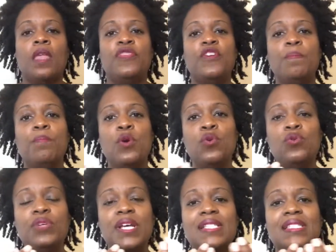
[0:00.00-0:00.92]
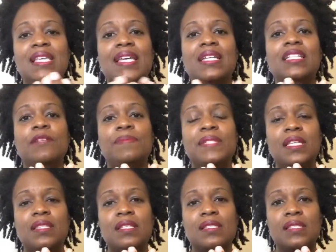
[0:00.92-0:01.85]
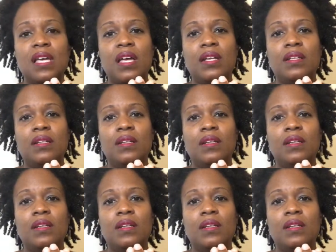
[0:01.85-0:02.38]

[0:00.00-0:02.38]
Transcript: the moon is eclipsing the sun.